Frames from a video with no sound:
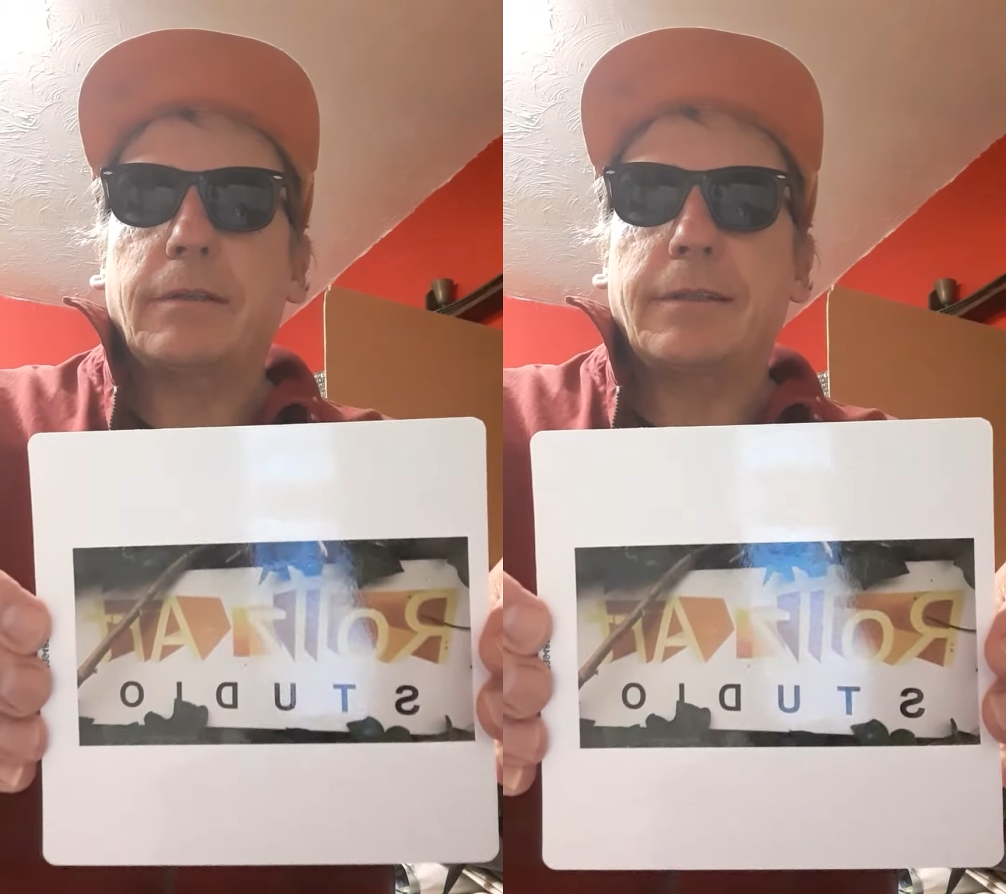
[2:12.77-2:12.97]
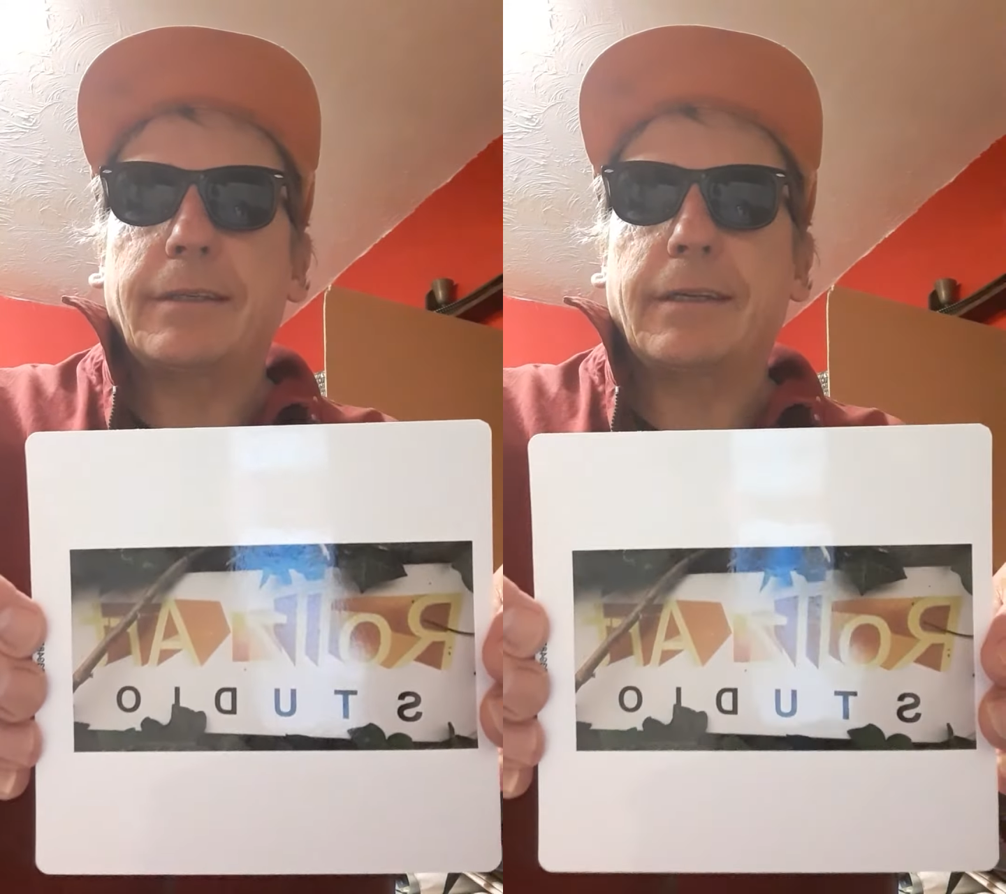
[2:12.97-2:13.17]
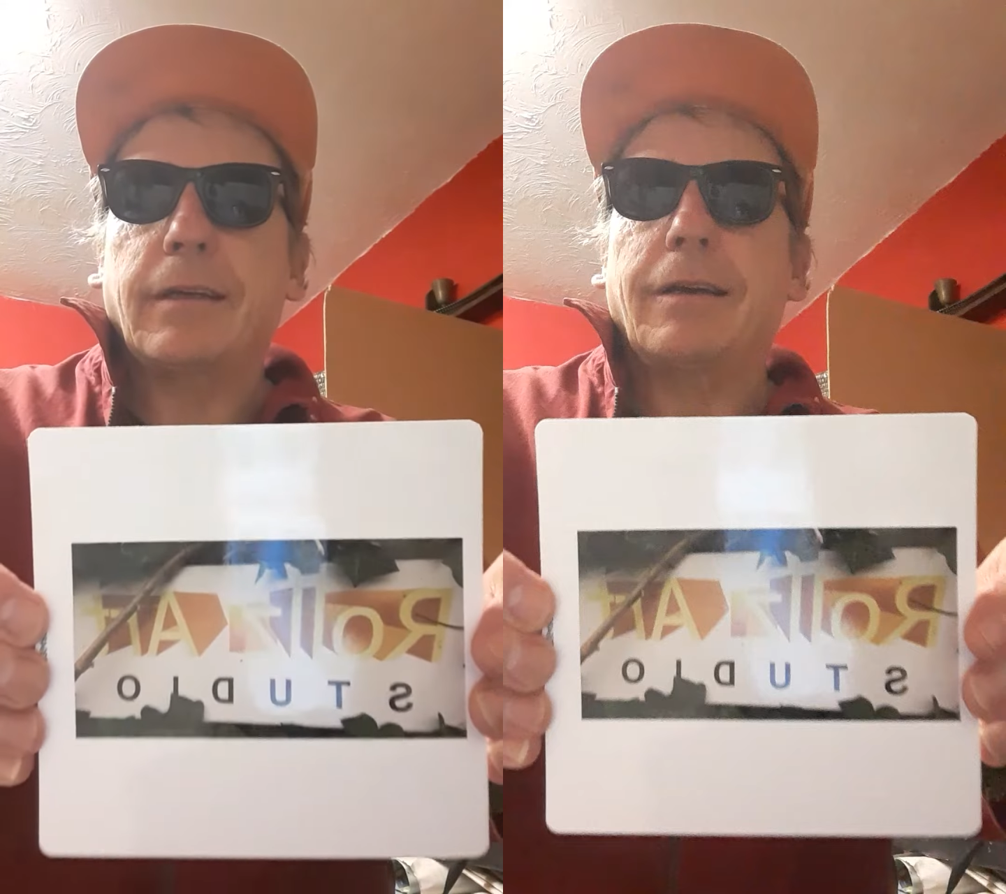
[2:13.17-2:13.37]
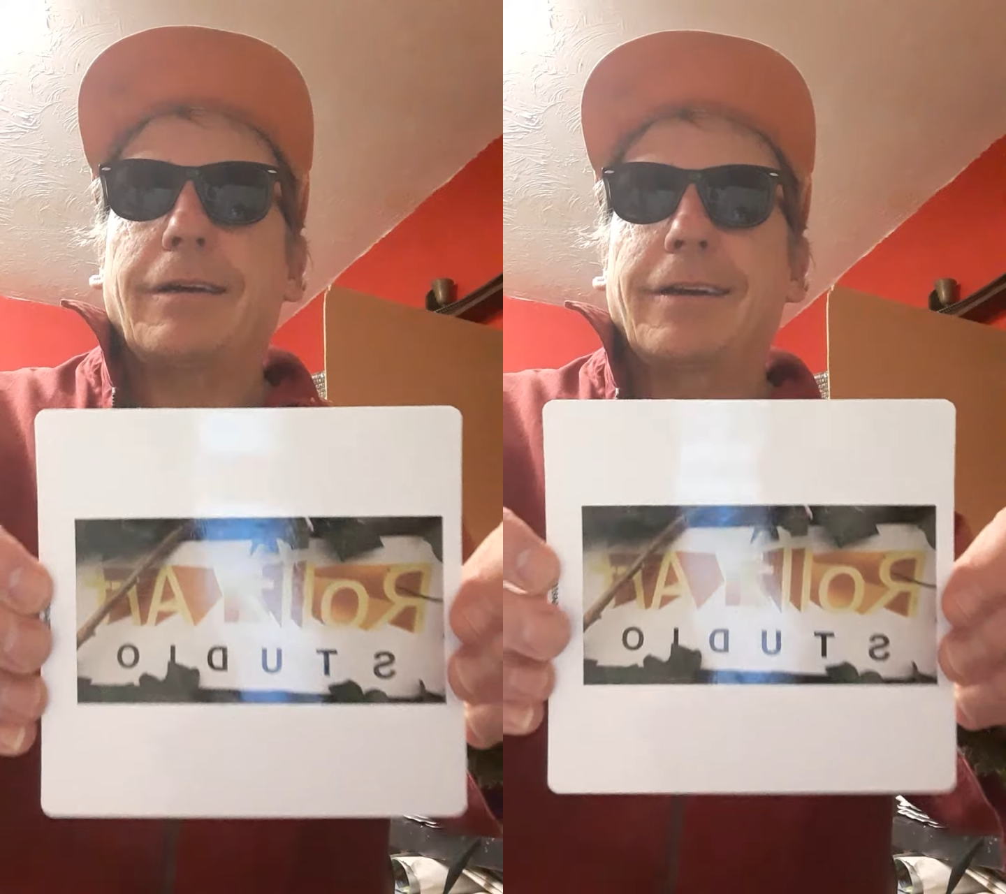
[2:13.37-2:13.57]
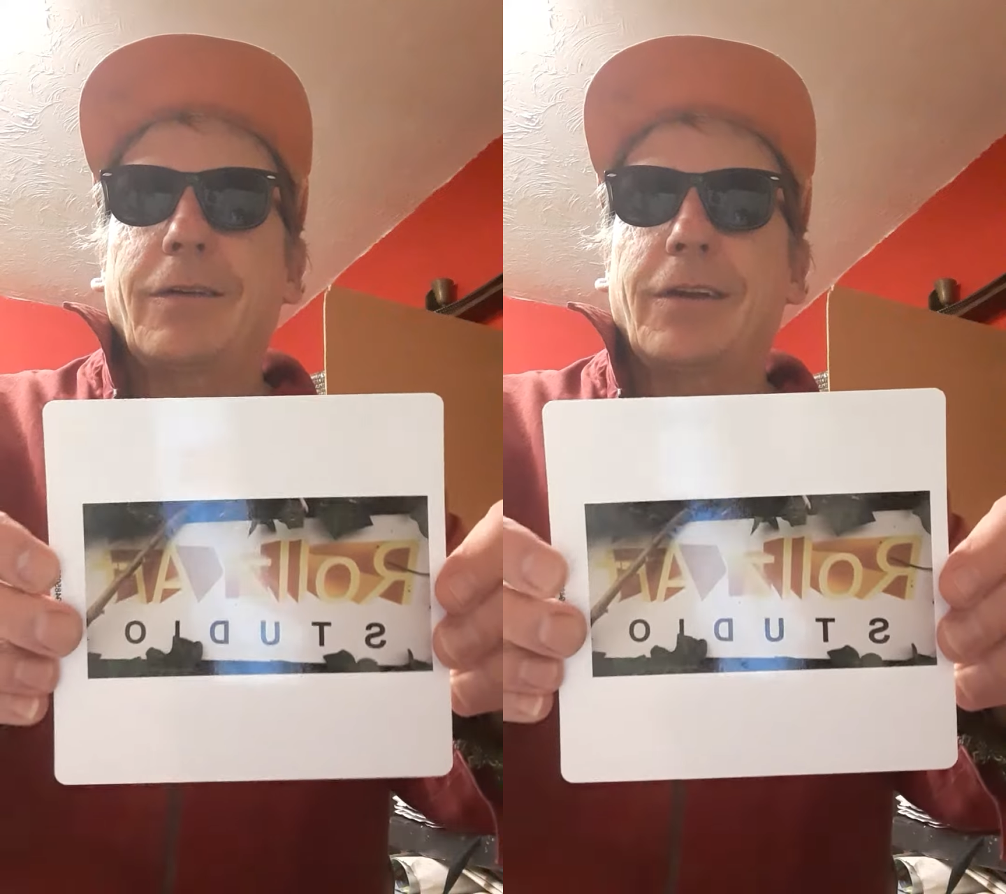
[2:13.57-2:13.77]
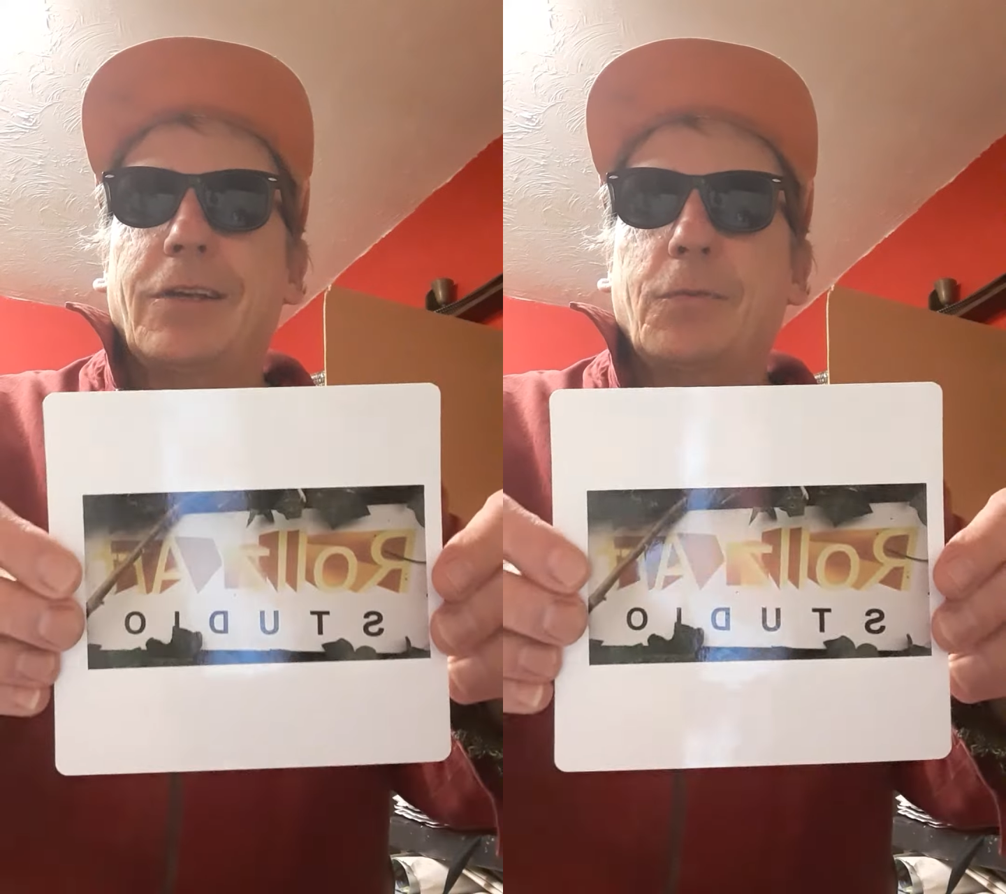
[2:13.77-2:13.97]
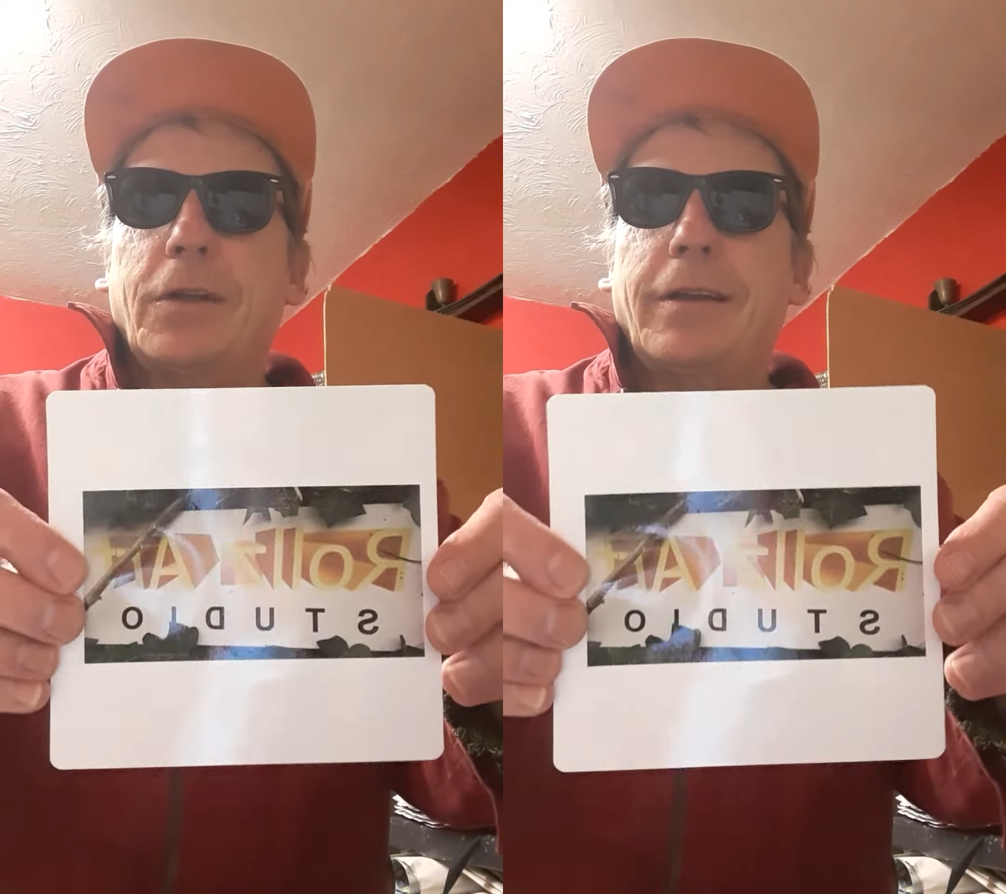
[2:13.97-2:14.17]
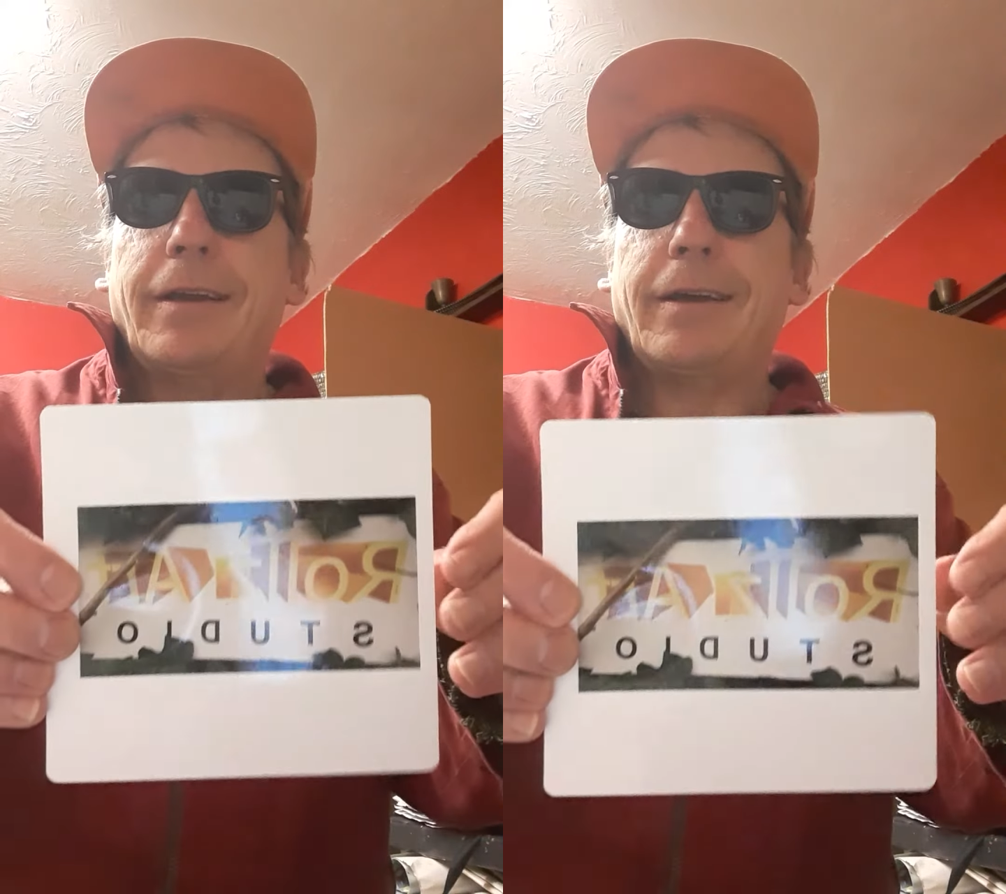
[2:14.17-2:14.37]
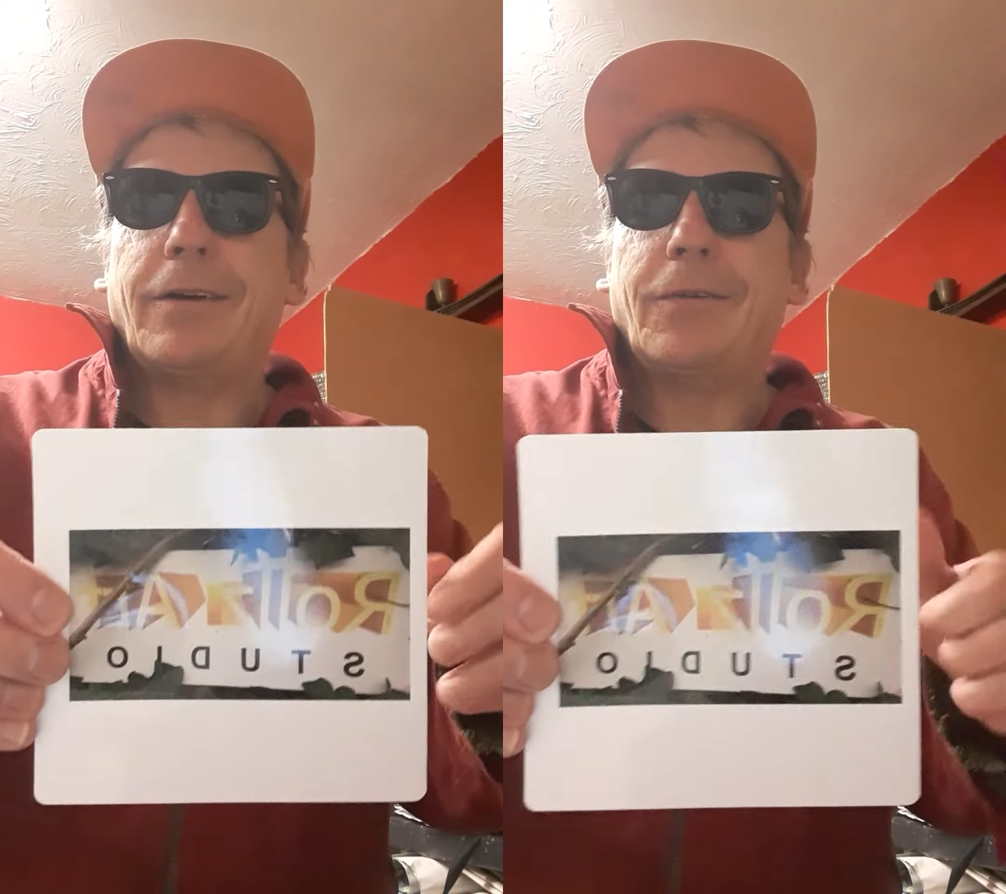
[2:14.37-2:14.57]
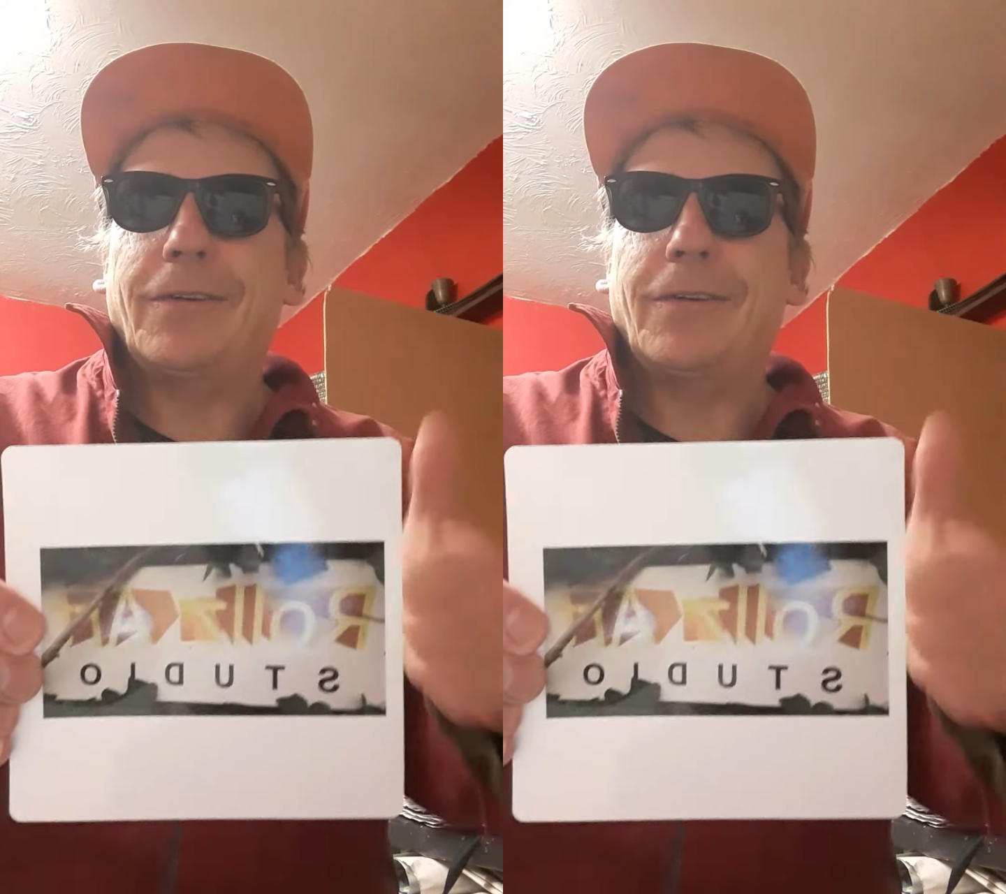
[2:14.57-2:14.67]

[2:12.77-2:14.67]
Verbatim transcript: sticker. Go and get one now.